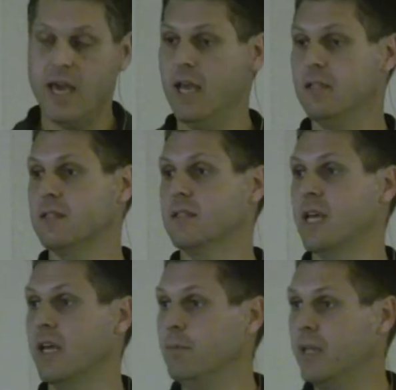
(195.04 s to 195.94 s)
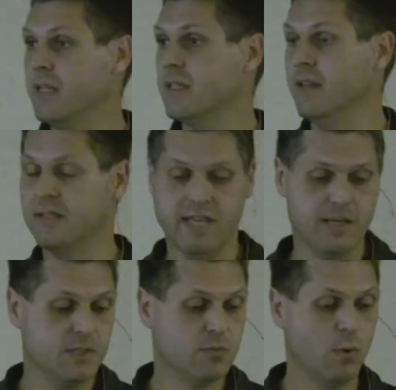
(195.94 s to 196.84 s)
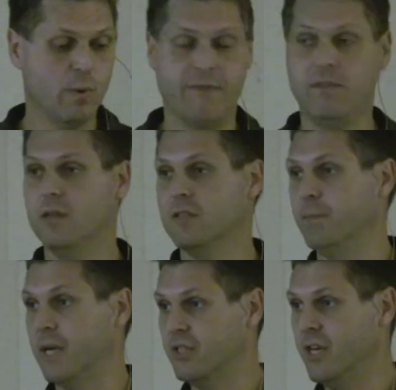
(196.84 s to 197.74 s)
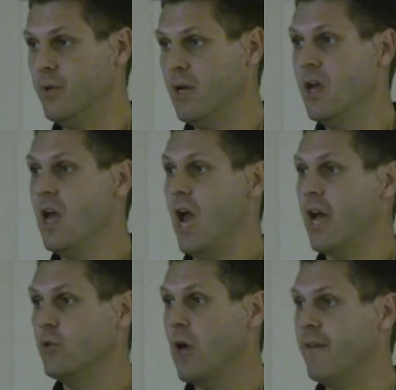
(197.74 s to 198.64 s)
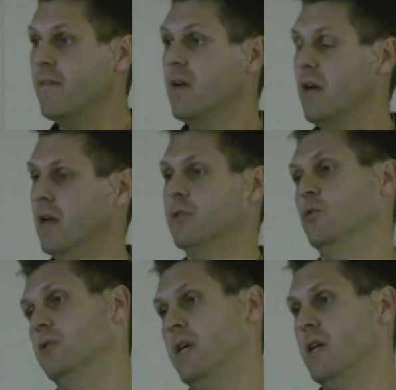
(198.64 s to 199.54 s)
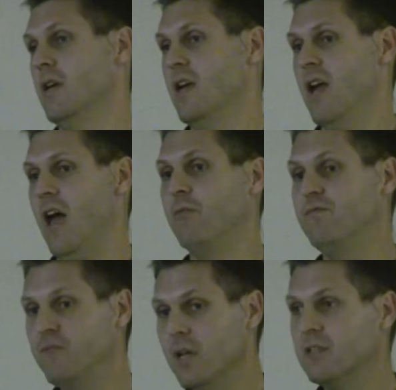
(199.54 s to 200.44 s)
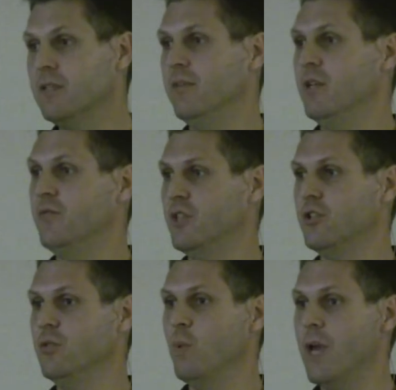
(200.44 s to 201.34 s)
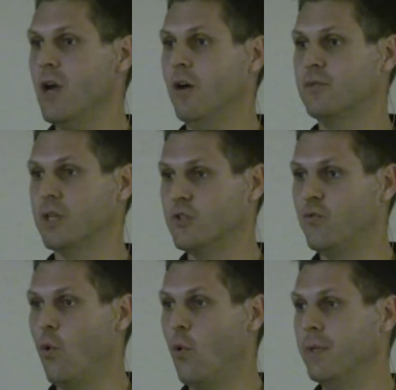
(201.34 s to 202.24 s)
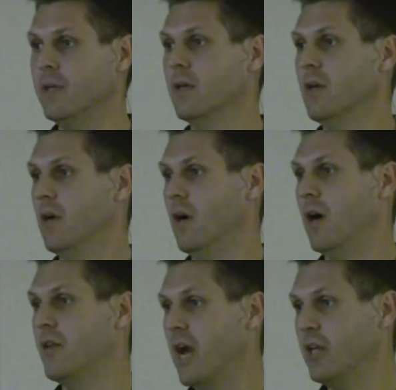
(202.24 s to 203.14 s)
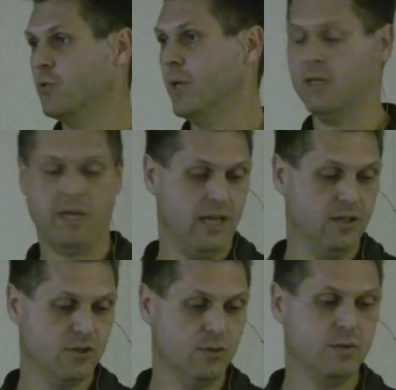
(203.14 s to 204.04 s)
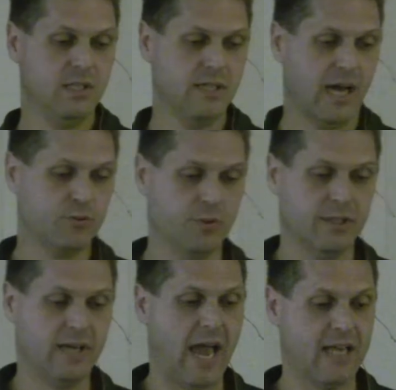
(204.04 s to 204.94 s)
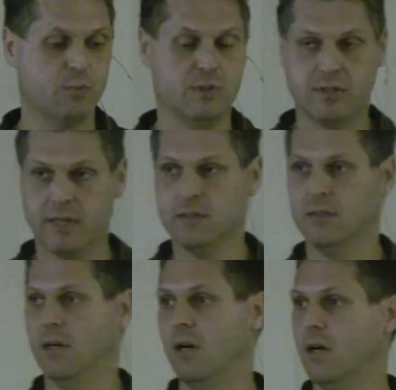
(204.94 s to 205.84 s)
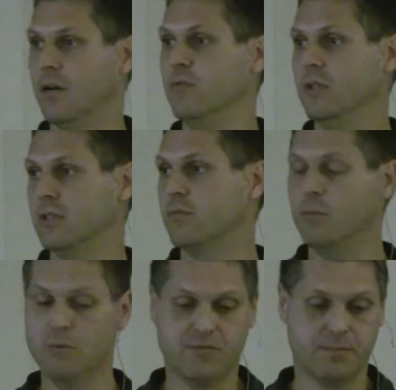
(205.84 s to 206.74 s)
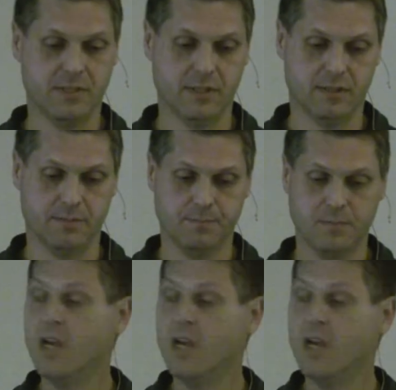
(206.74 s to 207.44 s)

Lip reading: it's taking place in the sediments where we have lots of bacteria, and you have, you could say, a relatively efficient way of transforming nitrate into denitrogen gas, which then is removed from the system.